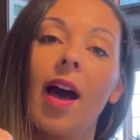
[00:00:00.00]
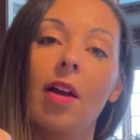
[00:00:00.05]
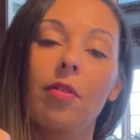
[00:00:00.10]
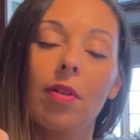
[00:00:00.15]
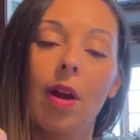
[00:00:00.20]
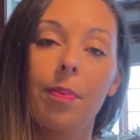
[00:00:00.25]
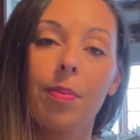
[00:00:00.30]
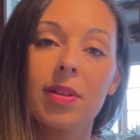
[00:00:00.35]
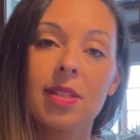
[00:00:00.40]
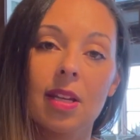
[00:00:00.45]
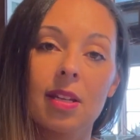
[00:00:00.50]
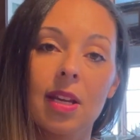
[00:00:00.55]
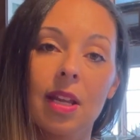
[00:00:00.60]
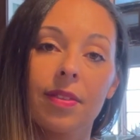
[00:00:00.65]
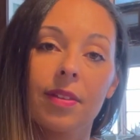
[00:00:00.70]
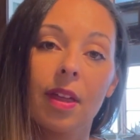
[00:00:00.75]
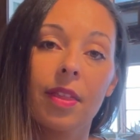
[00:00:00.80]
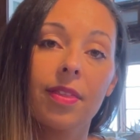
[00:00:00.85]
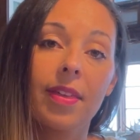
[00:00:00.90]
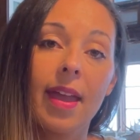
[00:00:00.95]
representing
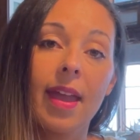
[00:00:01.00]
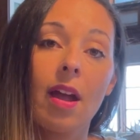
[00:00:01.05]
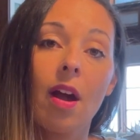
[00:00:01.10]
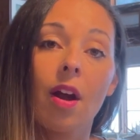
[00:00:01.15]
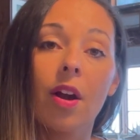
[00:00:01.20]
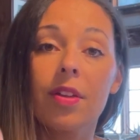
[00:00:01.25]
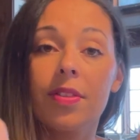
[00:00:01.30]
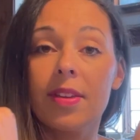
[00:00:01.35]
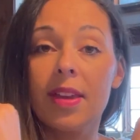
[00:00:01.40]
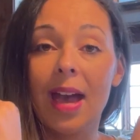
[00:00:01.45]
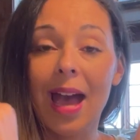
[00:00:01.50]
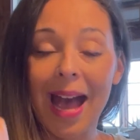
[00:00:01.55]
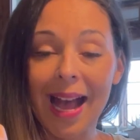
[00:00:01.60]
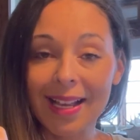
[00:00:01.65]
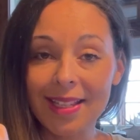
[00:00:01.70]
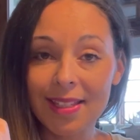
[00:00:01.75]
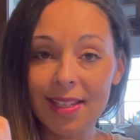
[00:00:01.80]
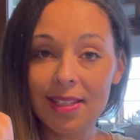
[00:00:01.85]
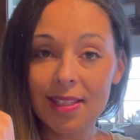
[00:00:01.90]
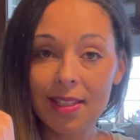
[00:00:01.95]
that they are the
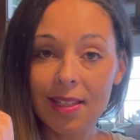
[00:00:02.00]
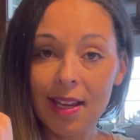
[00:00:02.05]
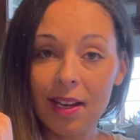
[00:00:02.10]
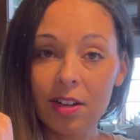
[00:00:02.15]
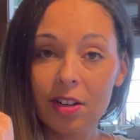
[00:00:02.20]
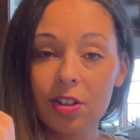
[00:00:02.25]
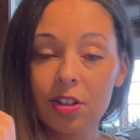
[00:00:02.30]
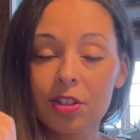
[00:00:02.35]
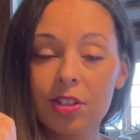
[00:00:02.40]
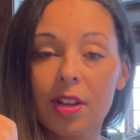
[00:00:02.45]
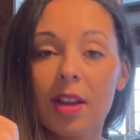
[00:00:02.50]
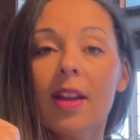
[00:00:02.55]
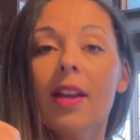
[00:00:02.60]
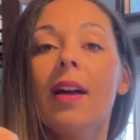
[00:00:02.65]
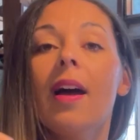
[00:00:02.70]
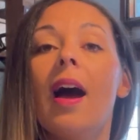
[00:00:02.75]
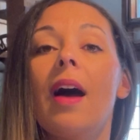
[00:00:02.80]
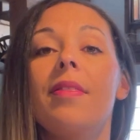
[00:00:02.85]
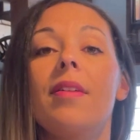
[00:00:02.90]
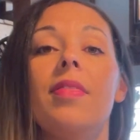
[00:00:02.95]
Axis leaders,
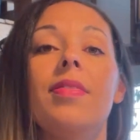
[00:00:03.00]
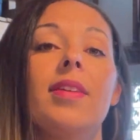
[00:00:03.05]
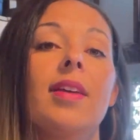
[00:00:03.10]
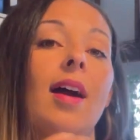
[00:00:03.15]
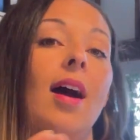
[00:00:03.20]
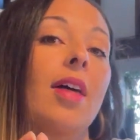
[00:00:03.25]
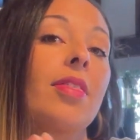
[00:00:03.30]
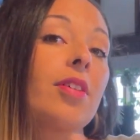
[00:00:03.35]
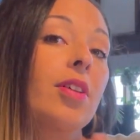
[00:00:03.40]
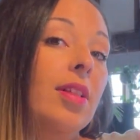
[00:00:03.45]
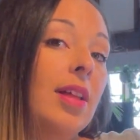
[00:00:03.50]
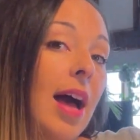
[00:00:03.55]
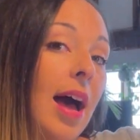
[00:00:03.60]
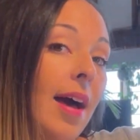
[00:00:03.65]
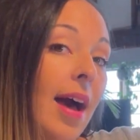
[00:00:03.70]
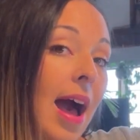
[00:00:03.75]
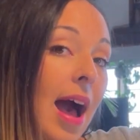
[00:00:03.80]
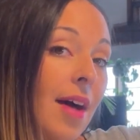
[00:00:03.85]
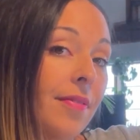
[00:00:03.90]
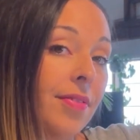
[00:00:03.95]
and then the other
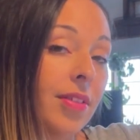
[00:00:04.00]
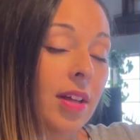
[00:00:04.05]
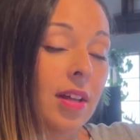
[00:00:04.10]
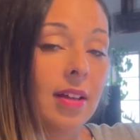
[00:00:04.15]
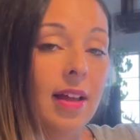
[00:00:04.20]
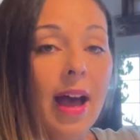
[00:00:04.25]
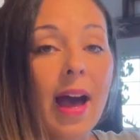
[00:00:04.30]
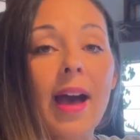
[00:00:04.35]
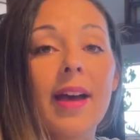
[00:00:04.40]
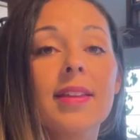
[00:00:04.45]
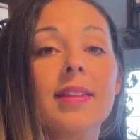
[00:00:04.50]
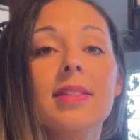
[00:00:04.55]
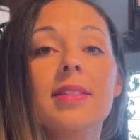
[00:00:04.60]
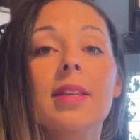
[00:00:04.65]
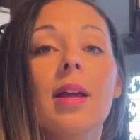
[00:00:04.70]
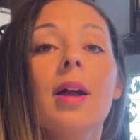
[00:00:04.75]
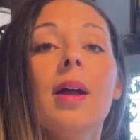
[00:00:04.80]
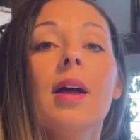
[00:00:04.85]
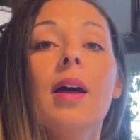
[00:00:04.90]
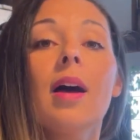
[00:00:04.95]
half of the class